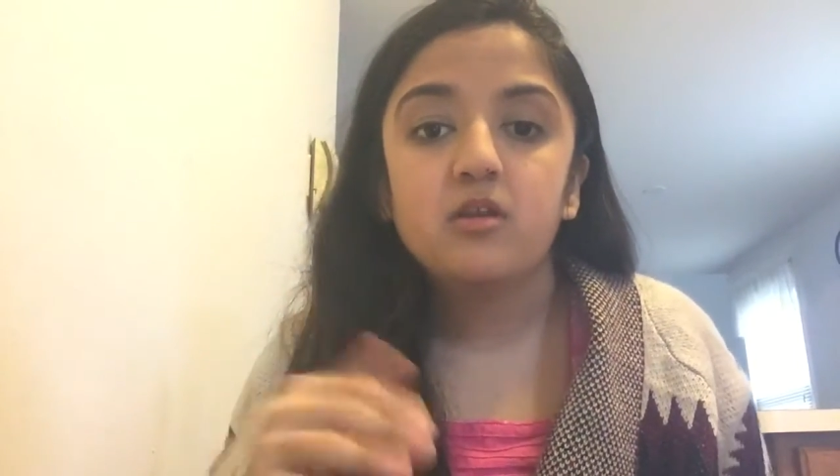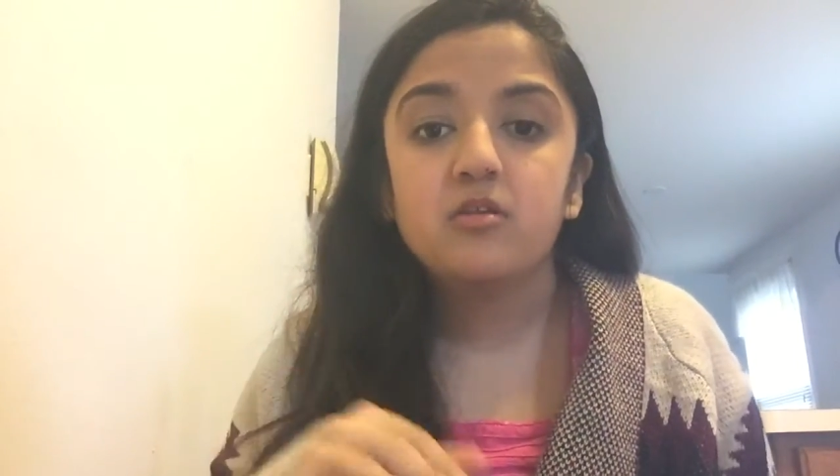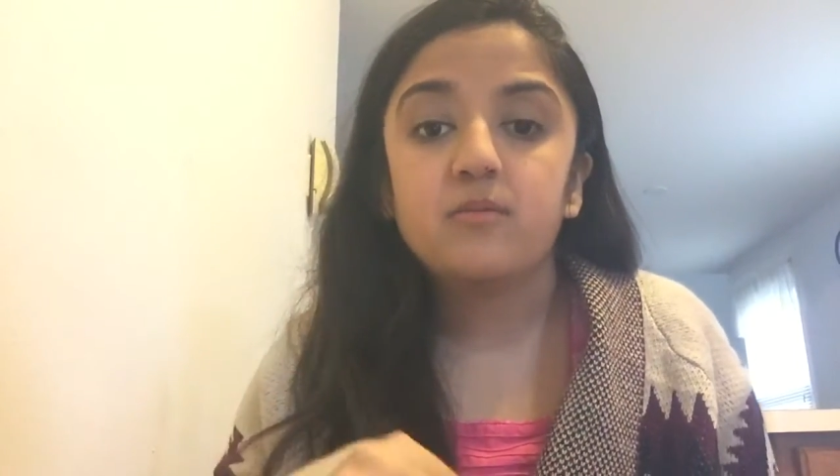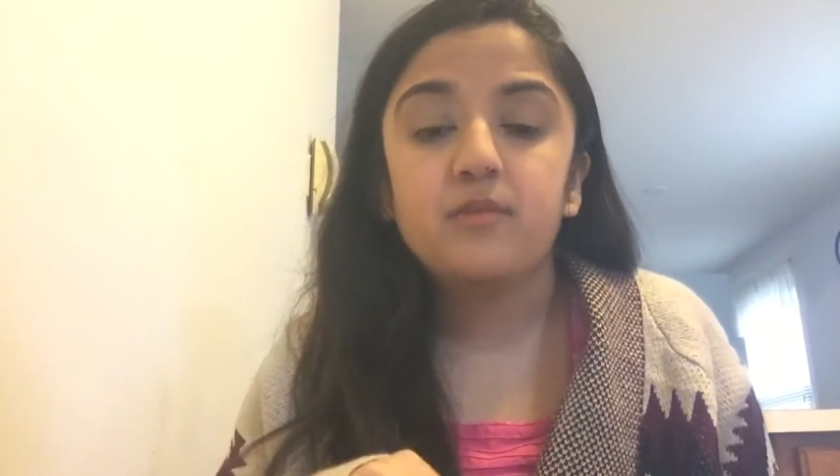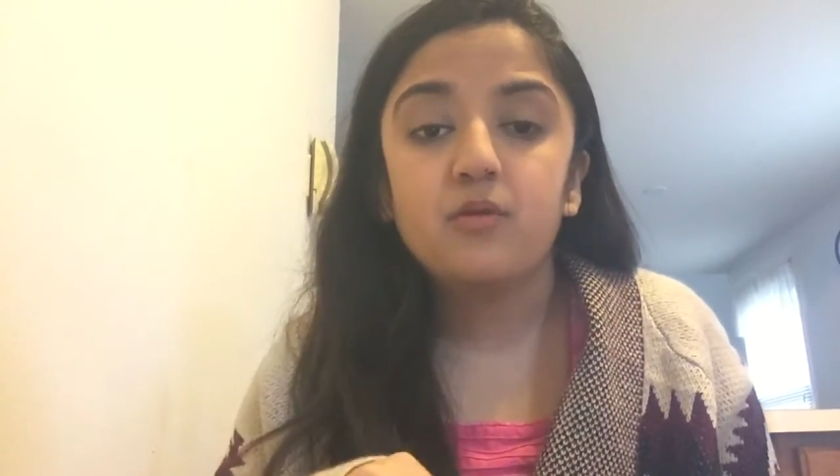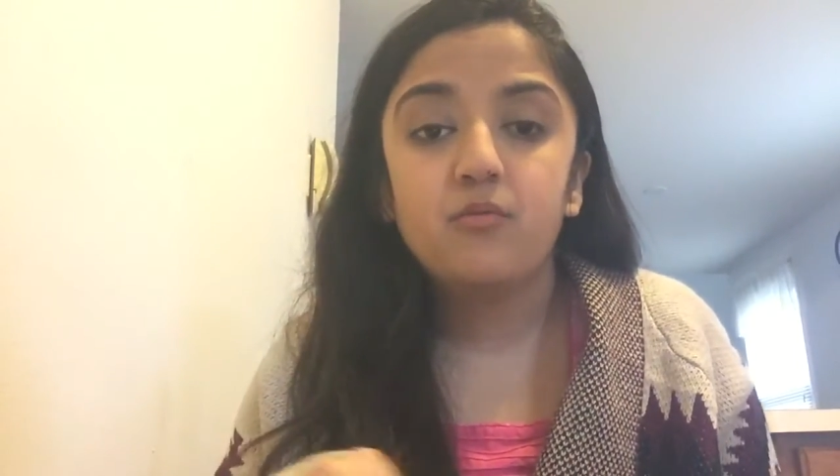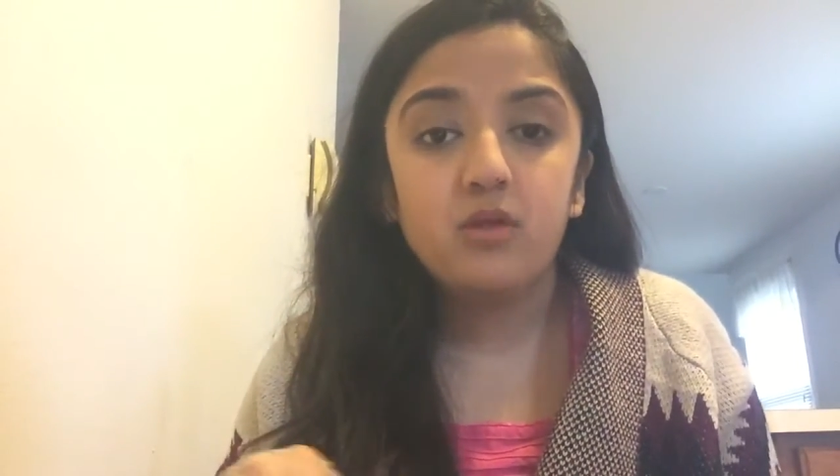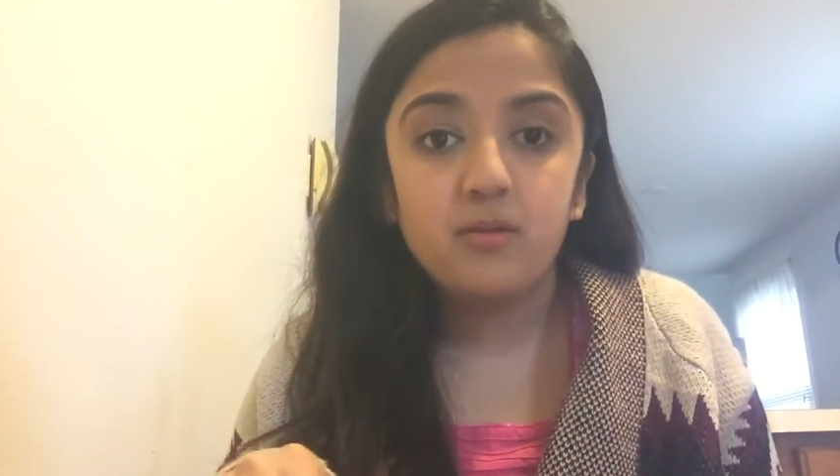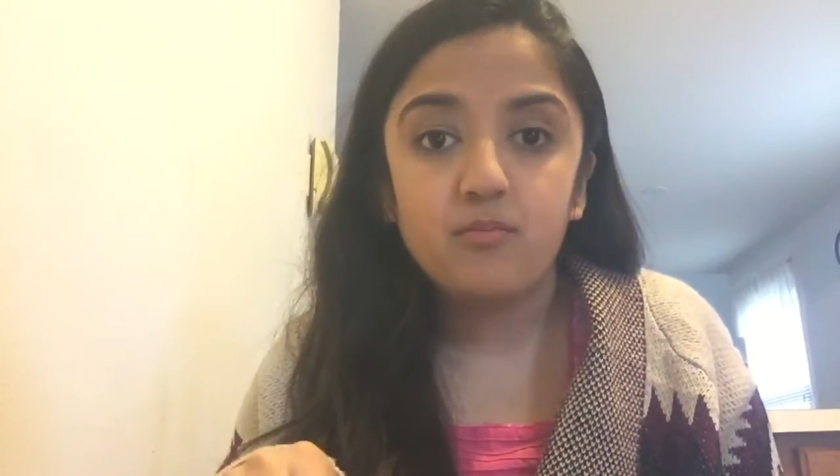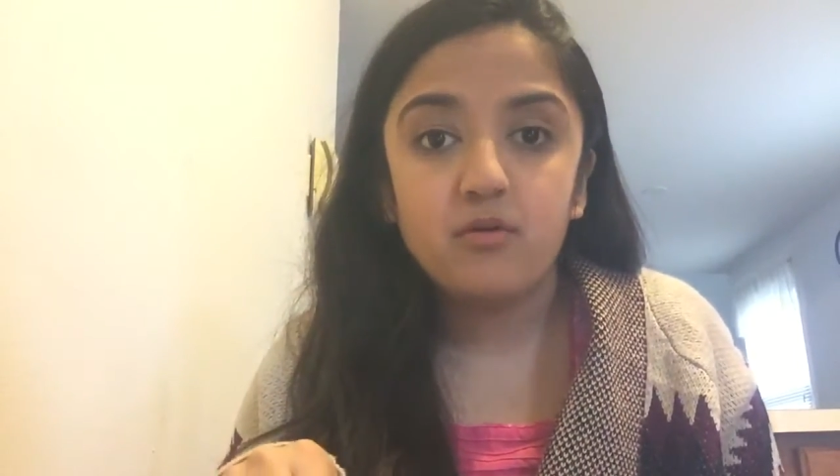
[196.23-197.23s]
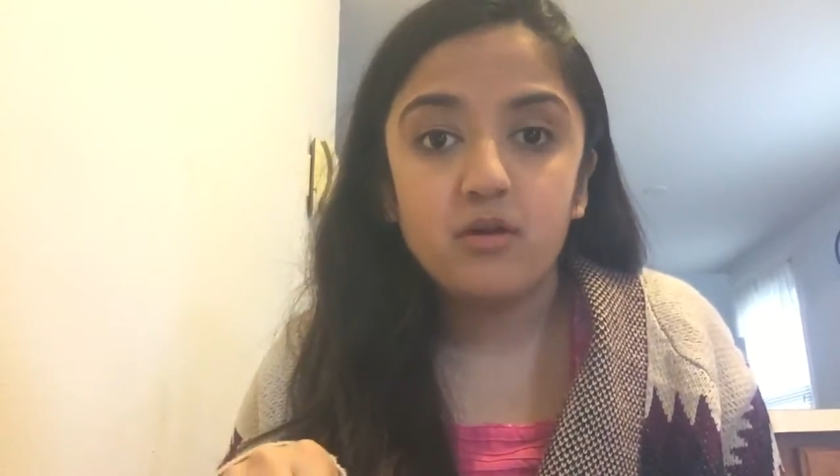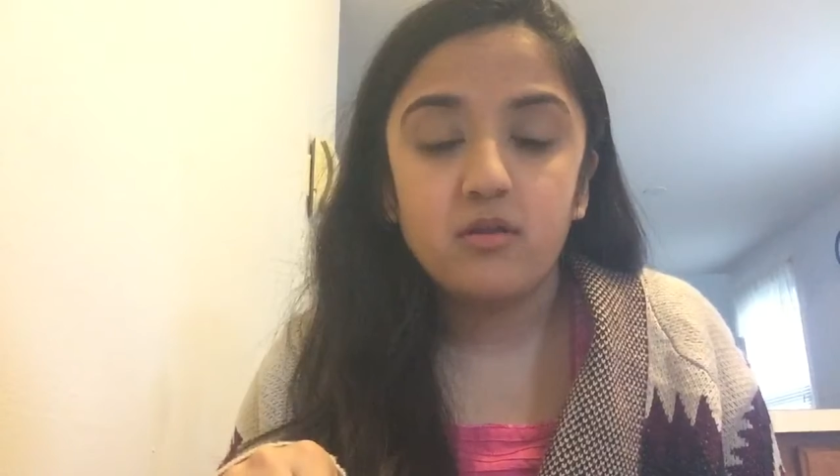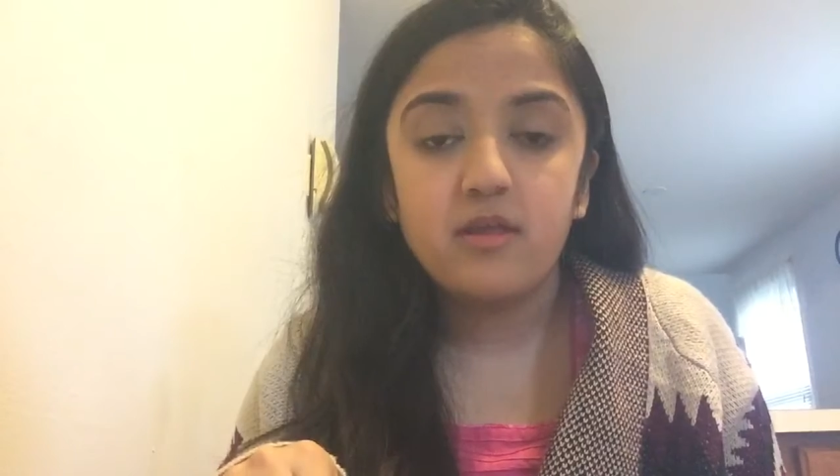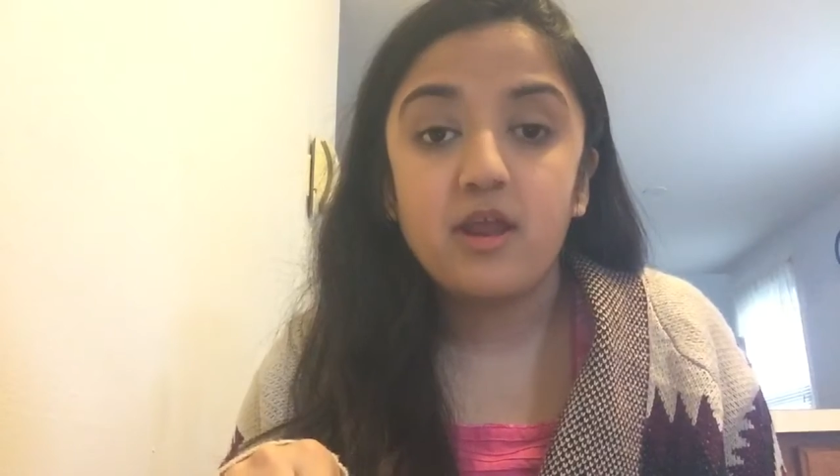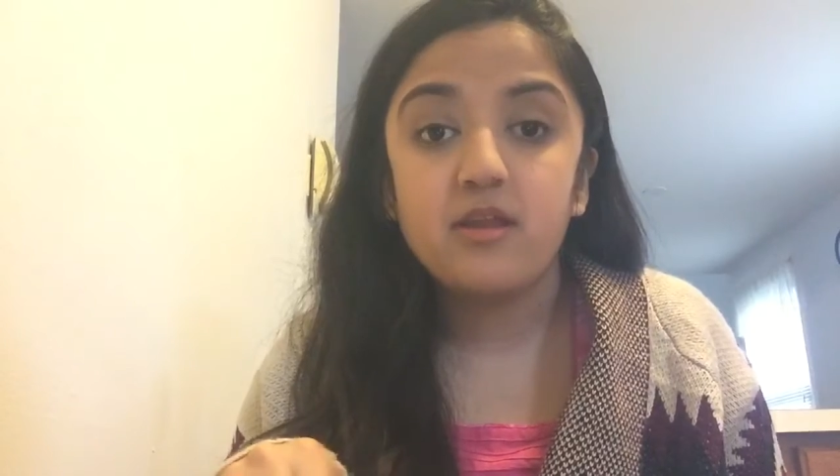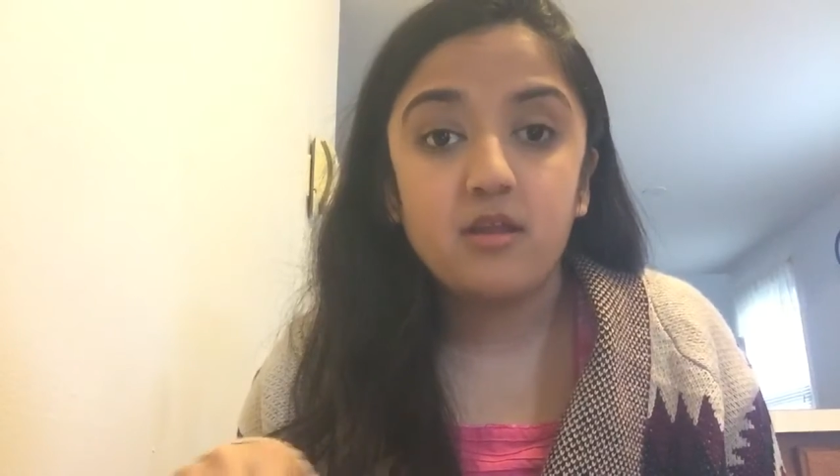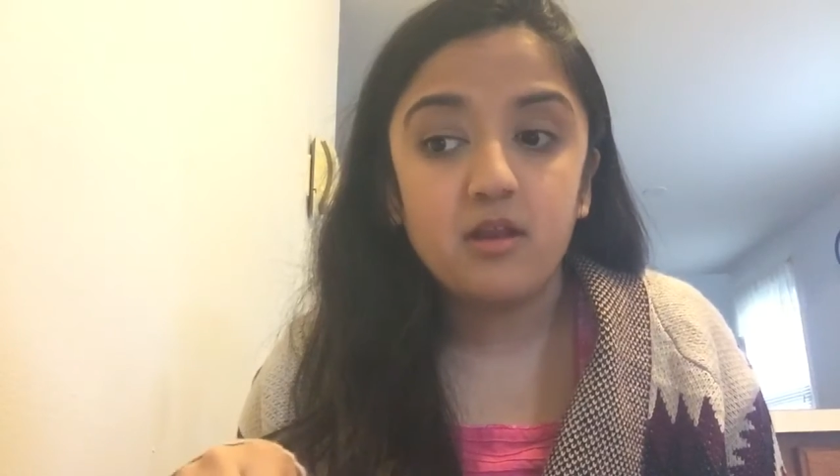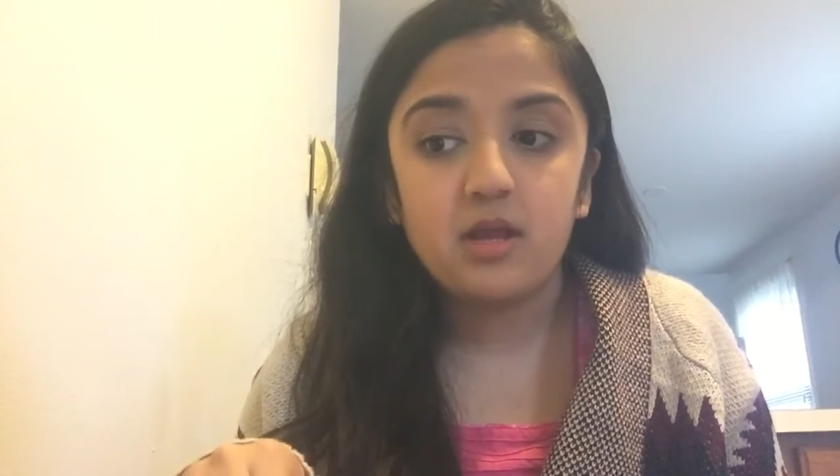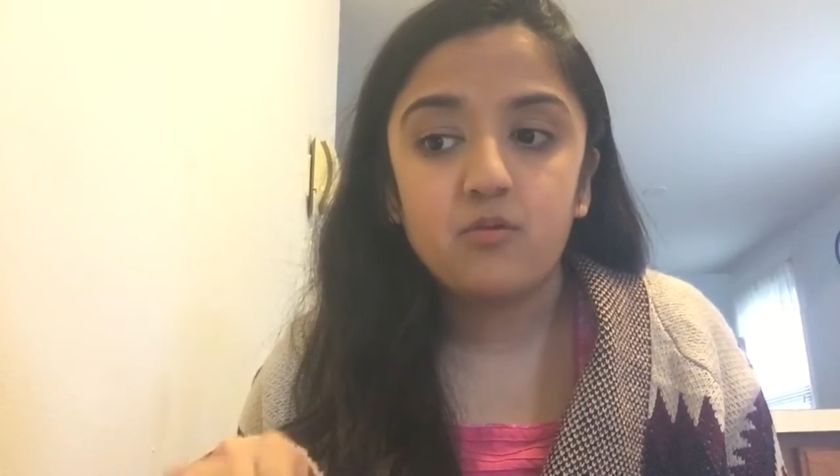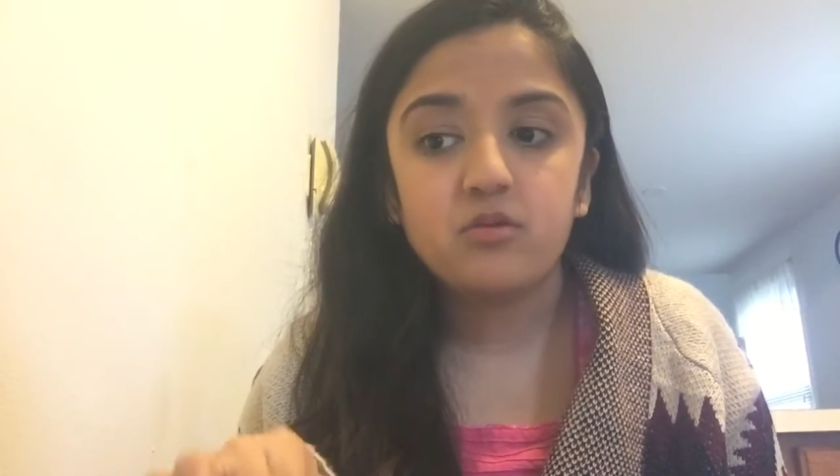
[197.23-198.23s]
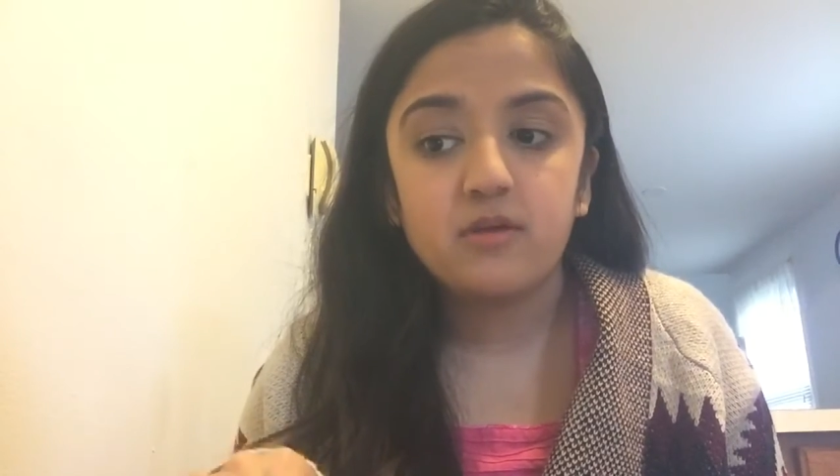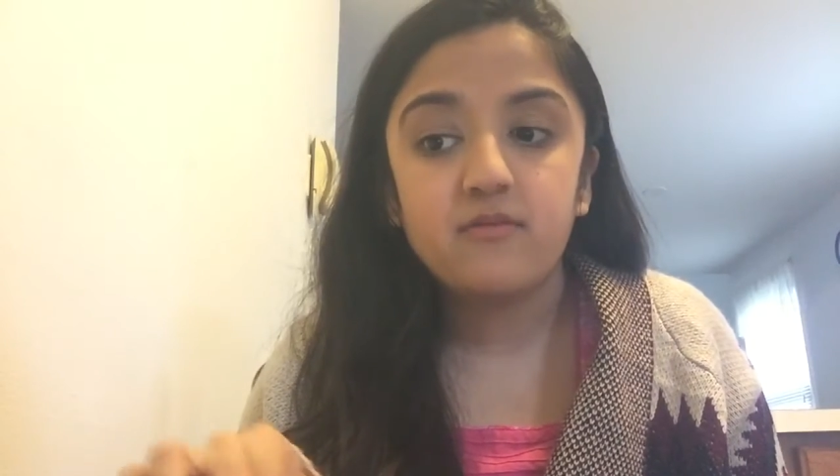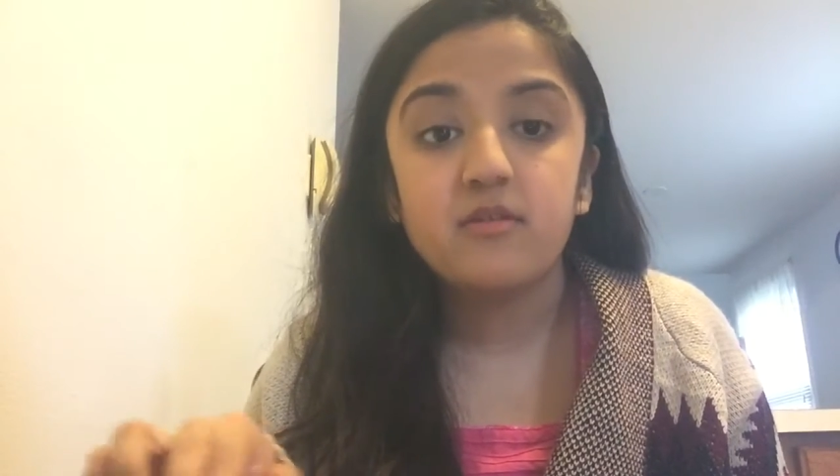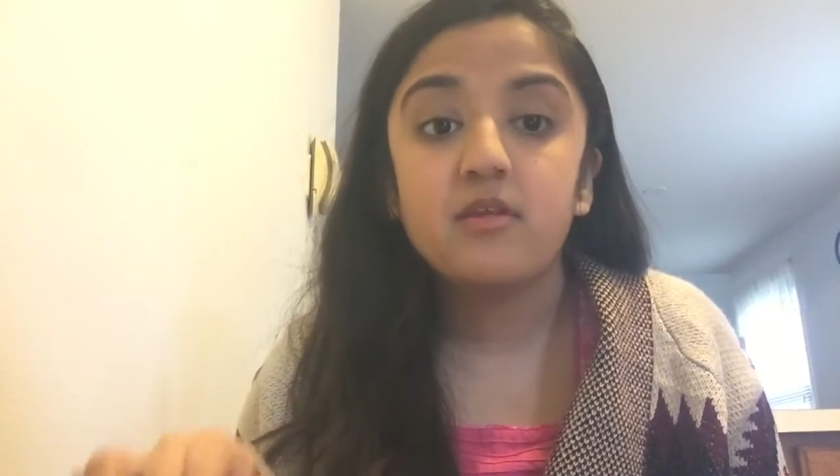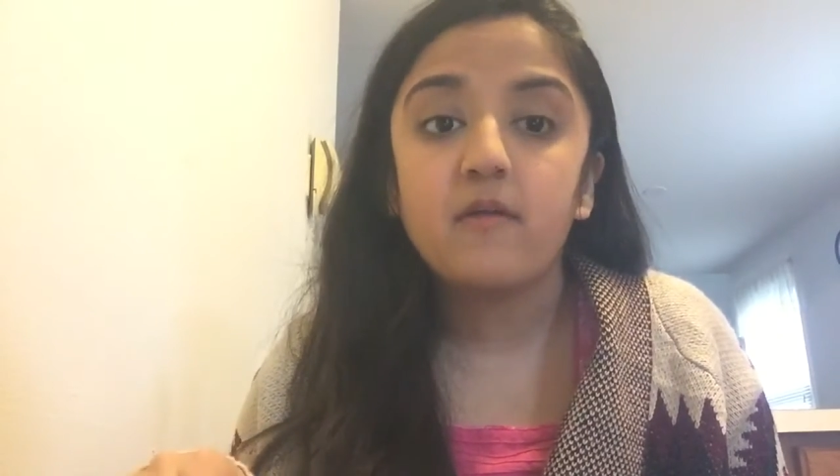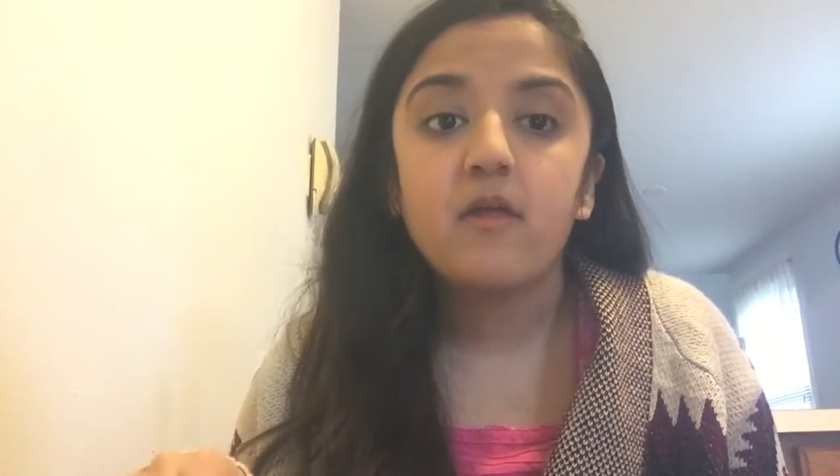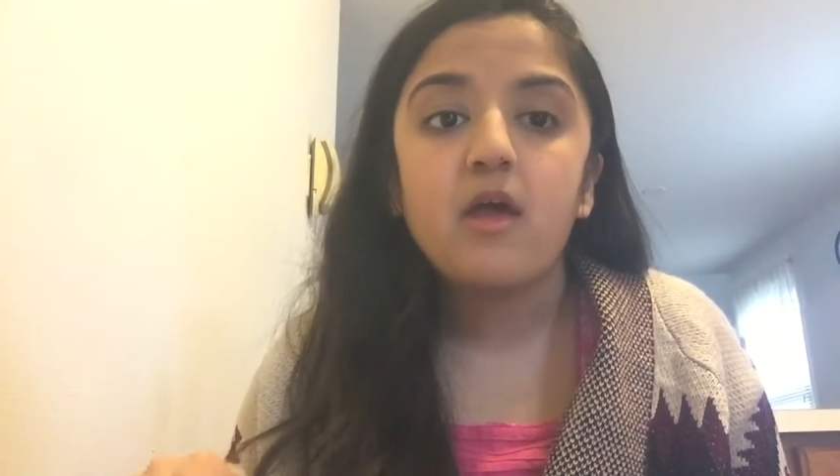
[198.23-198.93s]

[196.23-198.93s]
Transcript: to something really important that I didn't like was Stefan's death.